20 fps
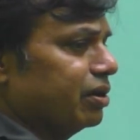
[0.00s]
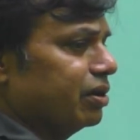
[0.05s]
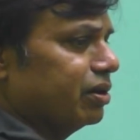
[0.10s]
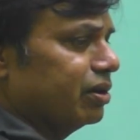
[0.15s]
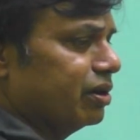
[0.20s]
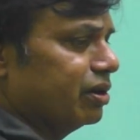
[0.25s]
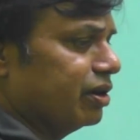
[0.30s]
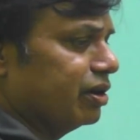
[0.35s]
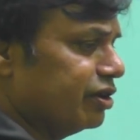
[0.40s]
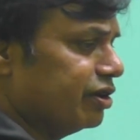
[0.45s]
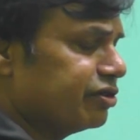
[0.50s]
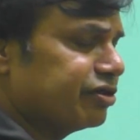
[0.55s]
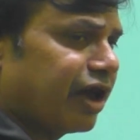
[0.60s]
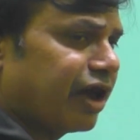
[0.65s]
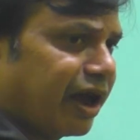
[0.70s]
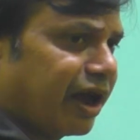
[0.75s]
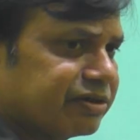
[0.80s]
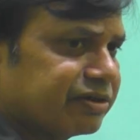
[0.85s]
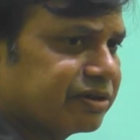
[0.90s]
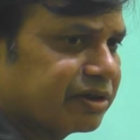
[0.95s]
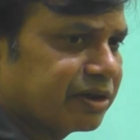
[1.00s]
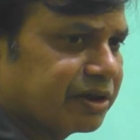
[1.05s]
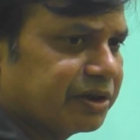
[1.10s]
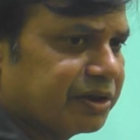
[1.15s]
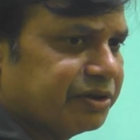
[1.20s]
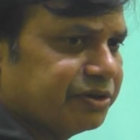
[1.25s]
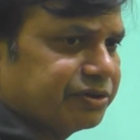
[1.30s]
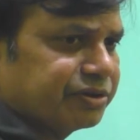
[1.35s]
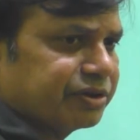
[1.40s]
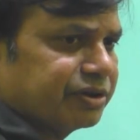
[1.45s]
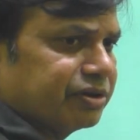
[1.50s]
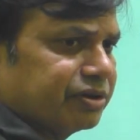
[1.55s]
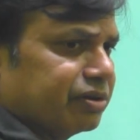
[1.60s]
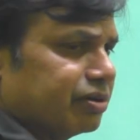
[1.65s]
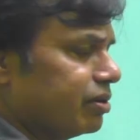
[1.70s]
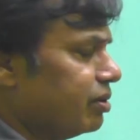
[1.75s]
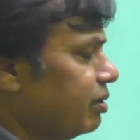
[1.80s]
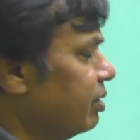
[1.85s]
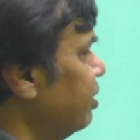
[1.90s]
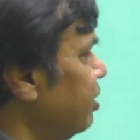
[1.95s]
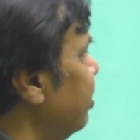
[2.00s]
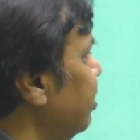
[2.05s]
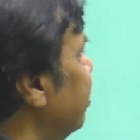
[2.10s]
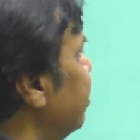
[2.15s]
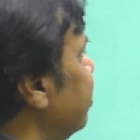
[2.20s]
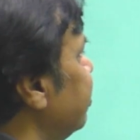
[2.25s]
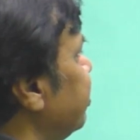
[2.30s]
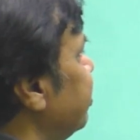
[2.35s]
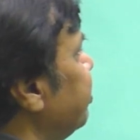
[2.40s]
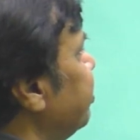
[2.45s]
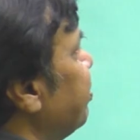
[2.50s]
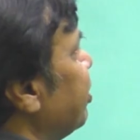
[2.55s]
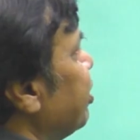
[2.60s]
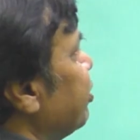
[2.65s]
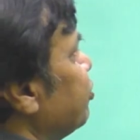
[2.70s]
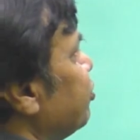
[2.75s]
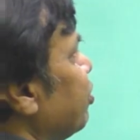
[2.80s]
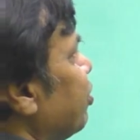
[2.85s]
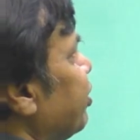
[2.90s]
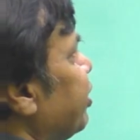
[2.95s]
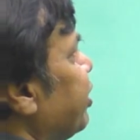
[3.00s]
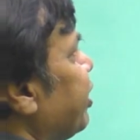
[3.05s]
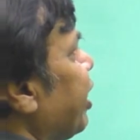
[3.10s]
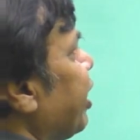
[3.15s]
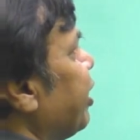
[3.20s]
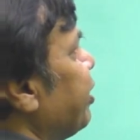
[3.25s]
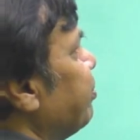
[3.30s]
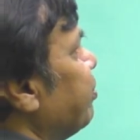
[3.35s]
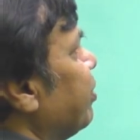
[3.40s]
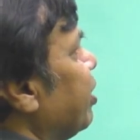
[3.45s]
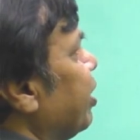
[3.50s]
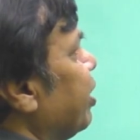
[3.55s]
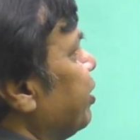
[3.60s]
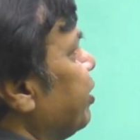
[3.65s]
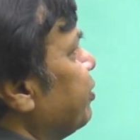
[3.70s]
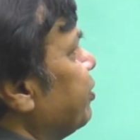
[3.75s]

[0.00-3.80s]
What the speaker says: acceleration depends on time like this.